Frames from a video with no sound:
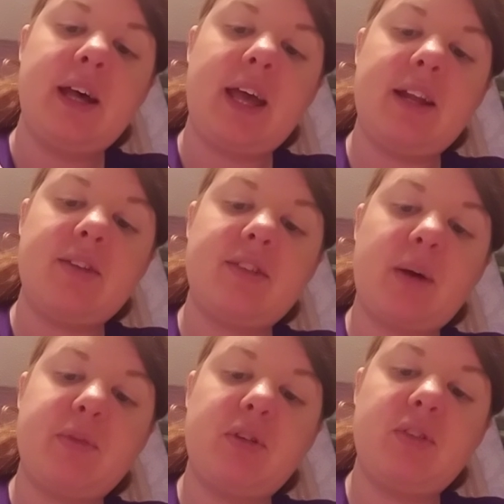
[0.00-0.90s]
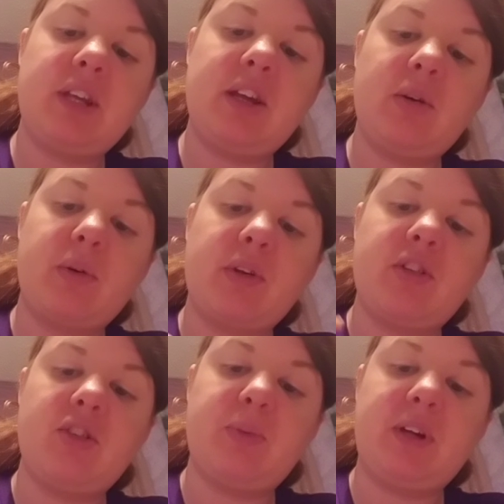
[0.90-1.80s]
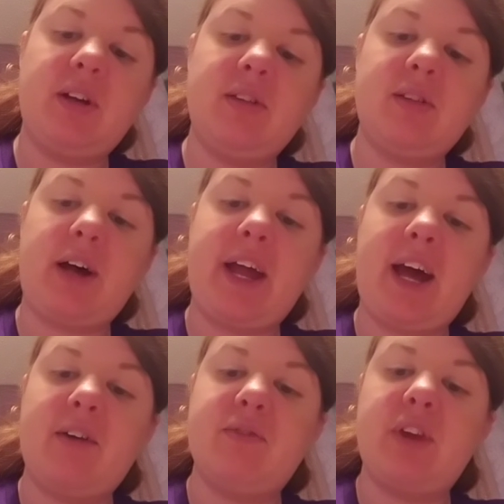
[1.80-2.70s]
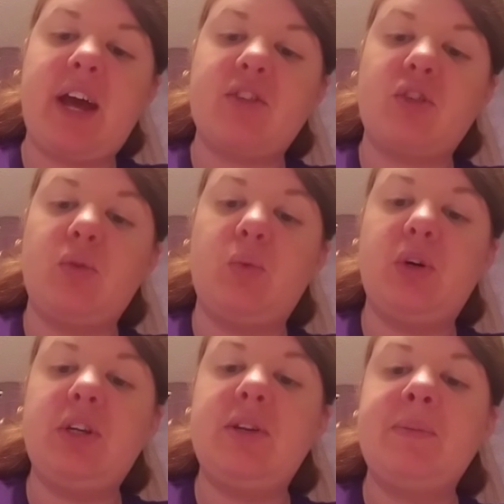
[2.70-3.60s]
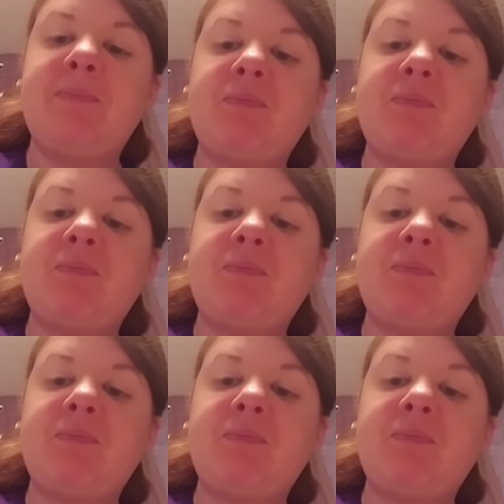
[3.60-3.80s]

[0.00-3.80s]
And I stopped using Eco Earth just because I have natural wood